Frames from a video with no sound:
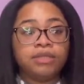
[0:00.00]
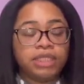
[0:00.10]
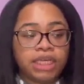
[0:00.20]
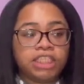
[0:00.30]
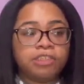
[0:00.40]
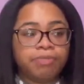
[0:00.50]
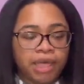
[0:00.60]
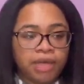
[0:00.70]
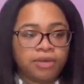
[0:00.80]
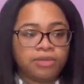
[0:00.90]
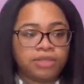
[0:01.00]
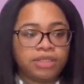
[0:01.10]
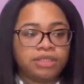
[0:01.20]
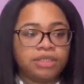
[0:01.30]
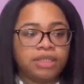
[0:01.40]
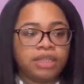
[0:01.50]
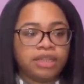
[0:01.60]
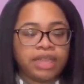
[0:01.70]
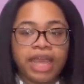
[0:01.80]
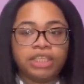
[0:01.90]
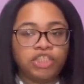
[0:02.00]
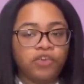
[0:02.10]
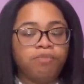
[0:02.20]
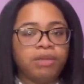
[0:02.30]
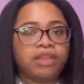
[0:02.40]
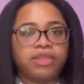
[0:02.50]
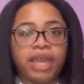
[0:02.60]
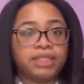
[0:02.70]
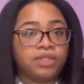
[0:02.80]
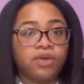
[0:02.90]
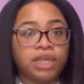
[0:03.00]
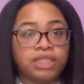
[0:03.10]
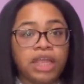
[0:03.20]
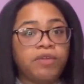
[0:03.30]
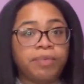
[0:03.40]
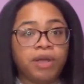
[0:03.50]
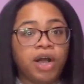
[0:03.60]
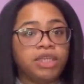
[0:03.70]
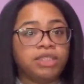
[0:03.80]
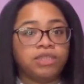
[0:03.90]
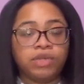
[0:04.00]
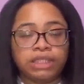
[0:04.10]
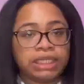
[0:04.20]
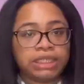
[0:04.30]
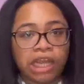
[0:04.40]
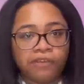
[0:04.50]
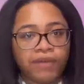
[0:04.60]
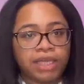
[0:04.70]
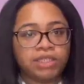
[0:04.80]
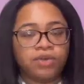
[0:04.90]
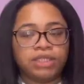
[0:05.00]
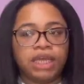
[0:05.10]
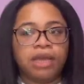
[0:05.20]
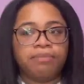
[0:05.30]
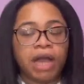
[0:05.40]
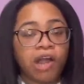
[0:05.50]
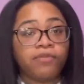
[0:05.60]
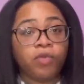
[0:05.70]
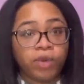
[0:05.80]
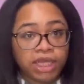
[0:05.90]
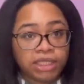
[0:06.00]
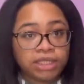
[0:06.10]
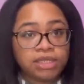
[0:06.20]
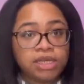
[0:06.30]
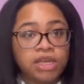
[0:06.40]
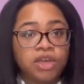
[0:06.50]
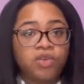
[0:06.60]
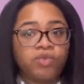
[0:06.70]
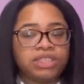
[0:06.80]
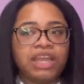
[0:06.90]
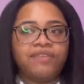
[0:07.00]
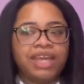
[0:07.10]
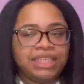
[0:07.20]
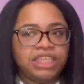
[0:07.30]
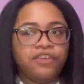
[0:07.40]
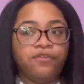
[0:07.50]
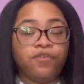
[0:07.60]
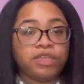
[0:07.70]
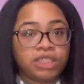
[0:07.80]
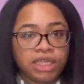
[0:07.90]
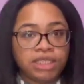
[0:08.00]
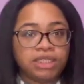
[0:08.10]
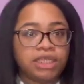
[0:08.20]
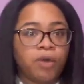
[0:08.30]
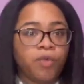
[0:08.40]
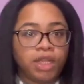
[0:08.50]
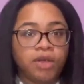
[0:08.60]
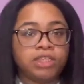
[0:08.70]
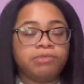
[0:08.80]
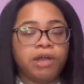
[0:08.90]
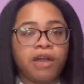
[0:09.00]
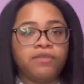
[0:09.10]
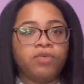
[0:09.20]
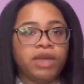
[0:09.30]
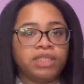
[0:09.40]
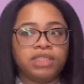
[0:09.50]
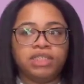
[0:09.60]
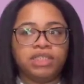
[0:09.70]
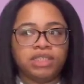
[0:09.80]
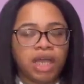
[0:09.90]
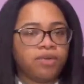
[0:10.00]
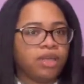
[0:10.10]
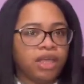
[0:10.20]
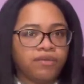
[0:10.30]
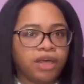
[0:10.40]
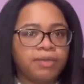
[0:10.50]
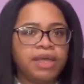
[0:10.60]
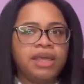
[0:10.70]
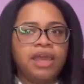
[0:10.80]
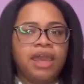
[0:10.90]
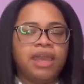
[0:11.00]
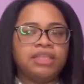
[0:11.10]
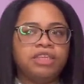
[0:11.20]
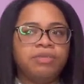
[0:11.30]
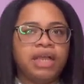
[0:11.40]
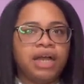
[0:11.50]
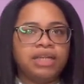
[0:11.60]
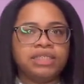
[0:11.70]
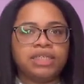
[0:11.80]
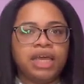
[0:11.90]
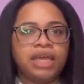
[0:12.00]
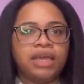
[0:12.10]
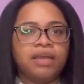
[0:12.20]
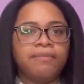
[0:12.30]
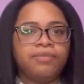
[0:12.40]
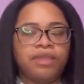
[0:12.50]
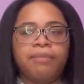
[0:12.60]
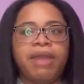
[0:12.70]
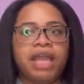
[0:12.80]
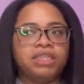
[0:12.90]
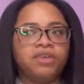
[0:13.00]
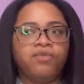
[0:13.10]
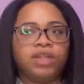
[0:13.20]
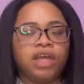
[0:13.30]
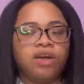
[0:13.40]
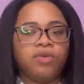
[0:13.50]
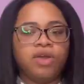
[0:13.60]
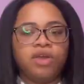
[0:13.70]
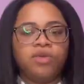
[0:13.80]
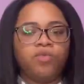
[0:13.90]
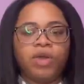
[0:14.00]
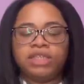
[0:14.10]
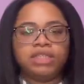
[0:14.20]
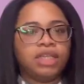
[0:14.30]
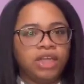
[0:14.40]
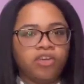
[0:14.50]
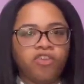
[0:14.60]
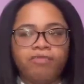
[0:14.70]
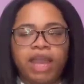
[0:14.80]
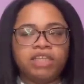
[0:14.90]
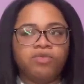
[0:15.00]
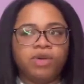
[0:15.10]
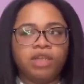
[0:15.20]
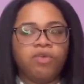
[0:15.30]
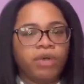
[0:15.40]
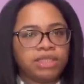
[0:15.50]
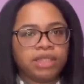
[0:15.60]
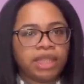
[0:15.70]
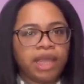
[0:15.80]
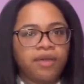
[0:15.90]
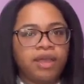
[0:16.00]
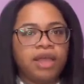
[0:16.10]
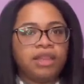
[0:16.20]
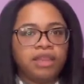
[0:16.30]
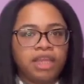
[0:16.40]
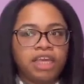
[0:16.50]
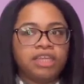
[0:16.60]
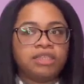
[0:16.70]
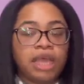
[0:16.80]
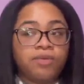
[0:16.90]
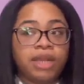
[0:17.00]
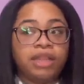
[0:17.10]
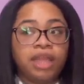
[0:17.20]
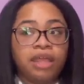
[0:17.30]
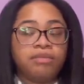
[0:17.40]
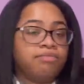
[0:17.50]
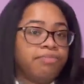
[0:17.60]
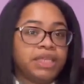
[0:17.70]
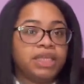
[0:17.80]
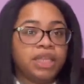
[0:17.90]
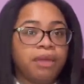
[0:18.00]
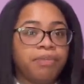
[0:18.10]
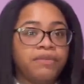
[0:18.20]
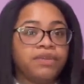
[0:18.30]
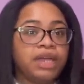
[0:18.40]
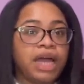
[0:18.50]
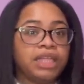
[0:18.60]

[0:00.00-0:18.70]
These spells that do big things is going to take repercussions, it's going to take sacrifice, it's going to take a powerful witch. which they've hinted for seasons that Willow is a powerful witch and she's not going to give up. And to be honest, like, imagine if Willow wasn't the leader, or imagine Willow wasn't there. They would have let Buffy die.